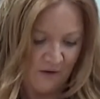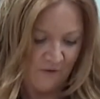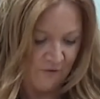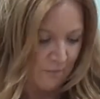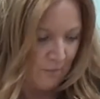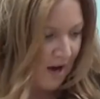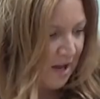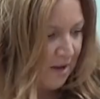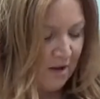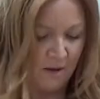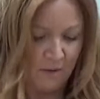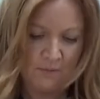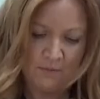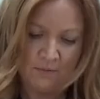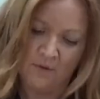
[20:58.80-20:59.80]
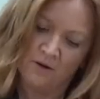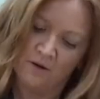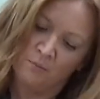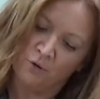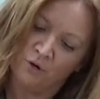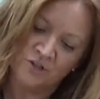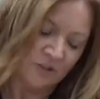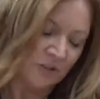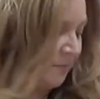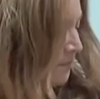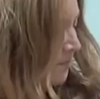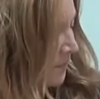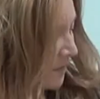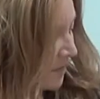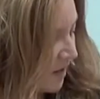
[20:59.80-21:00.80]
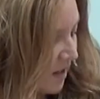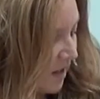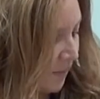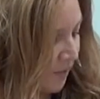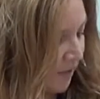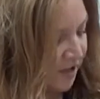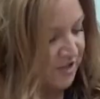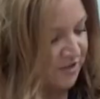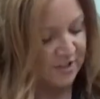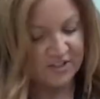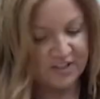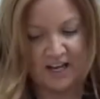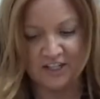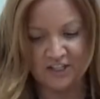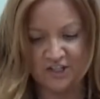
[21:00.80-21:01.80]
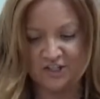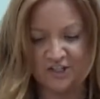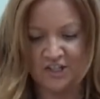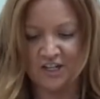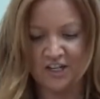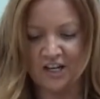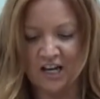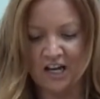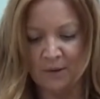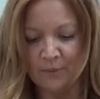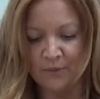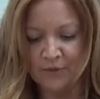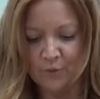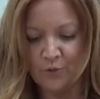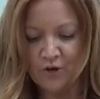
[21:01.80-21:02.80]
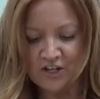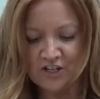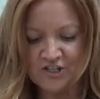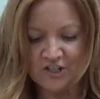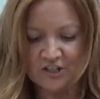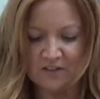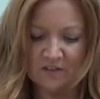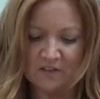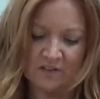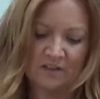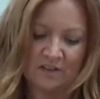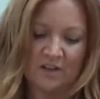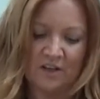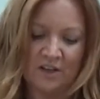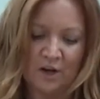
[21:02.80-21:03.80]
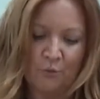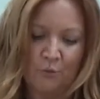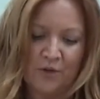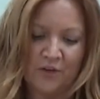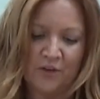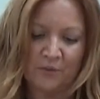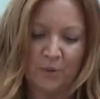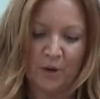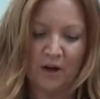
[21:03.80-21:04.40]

And for my bottle, I'm going to attach some questions with this